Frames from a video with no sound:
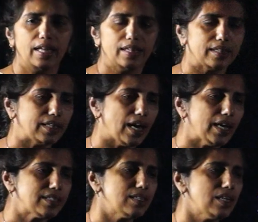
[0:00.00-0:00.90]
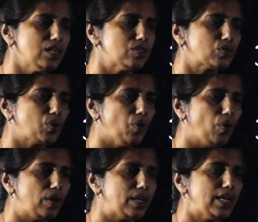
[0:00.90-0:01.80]
That is
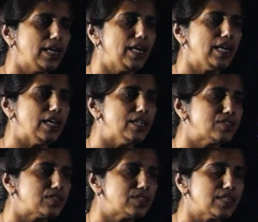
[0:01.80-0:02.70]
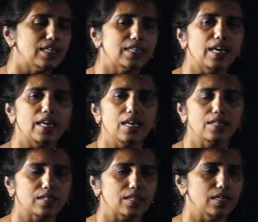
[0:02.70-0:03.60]
called
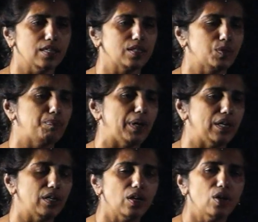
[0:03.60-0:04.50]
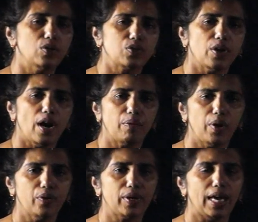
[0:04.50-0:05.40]
instantaneous speed. So how
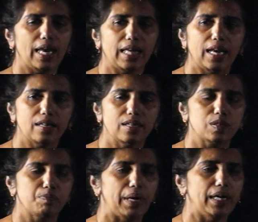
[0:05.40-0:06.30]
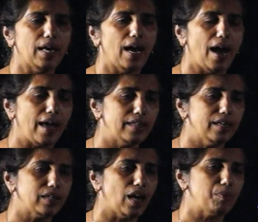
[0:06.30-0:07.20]
do you calculate the speed at
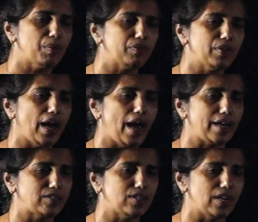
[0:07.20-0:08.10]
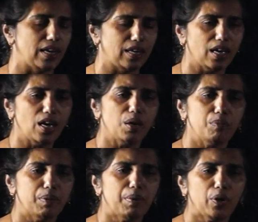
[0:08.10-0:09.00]
the time of the accident?
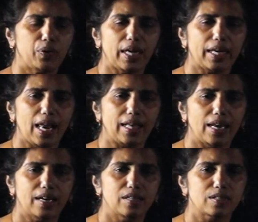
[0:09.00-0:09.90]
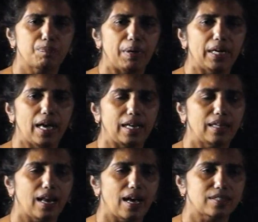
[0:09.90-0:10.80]
Maybe you can calculate the speed at
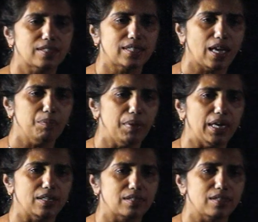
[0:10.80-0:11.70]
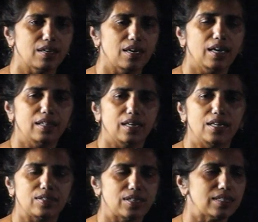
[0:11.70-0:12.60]
the last 10 minutes. The
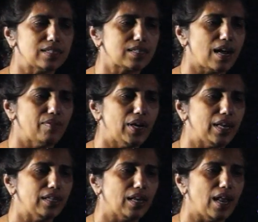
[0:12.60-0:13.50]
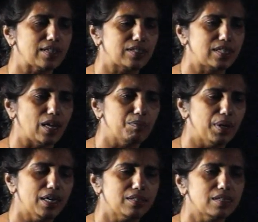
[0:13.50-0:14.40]
distance traveled in the last 10
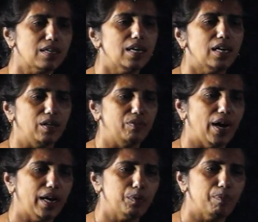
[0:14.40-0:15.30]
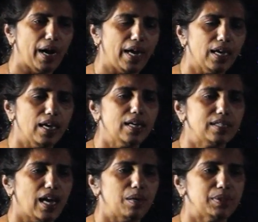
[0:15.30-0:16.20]
minutes divided by
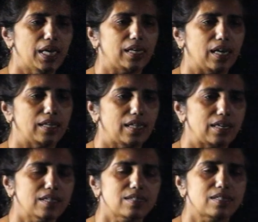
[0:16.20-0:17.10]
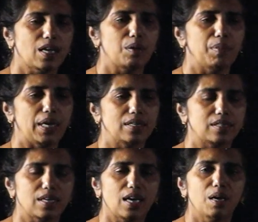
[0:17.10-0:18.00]
time taken, that is 10
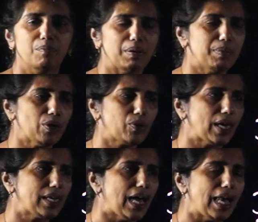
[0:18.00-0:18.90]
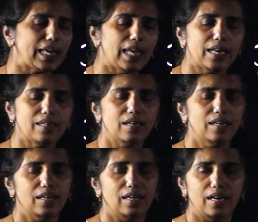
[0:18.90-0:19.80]
minutes. Maybe you can calculate
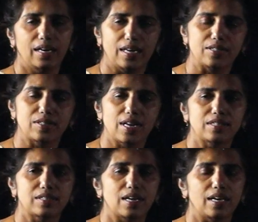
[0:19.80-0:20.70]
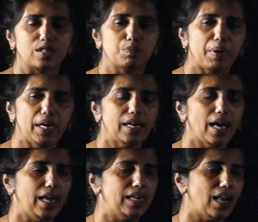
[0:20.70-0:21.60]
the distance speed
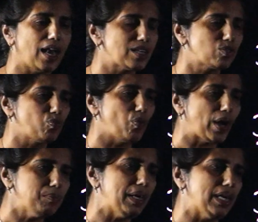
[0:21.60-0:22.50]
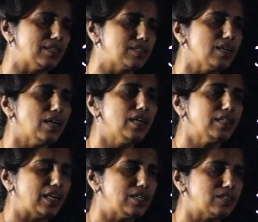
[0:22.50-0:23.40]
in the last 1 minute,
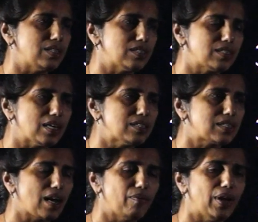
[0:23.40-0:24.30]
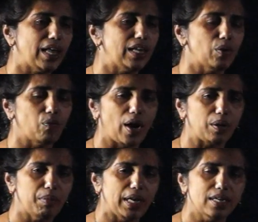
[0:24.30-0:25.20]
that is distance traveled in the
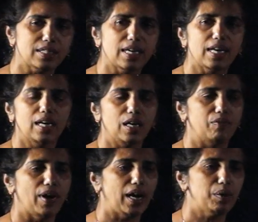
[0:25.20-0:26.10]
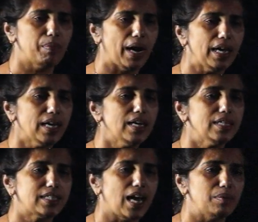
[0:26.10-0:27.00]
1 minute divided by
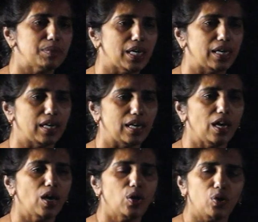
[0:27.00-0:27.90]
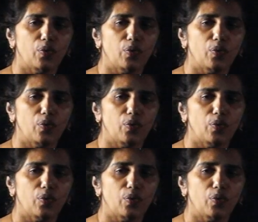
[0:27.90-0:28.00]
time taken.